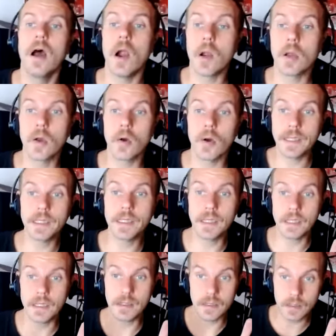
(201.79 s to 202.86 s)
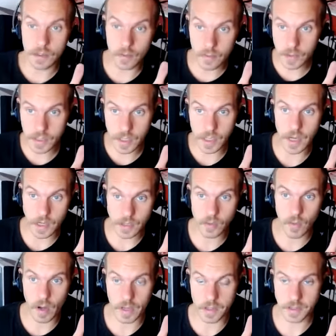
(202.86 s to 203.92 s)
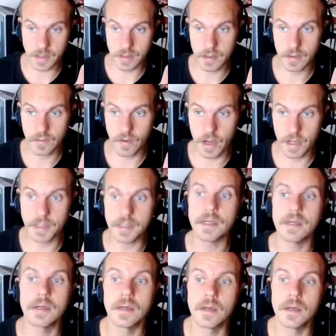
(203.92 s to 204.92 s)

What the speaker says: are going to use ConnectWise, right?